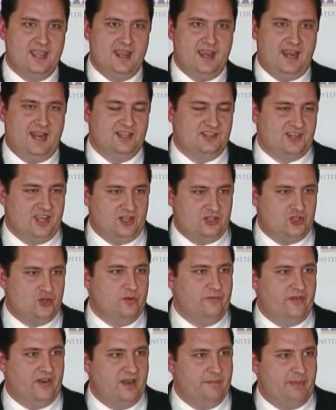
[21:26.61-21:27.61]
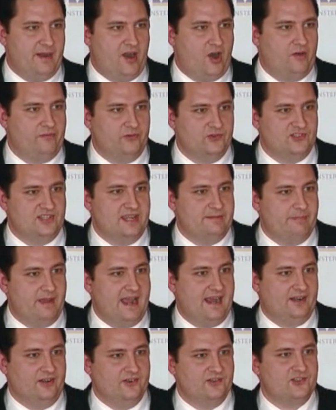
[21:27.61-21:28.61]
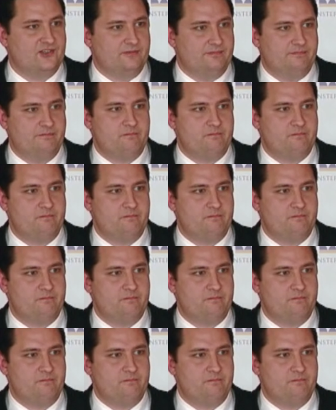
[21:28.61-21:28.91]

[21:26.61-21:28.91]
And it's got two very powerful state backers.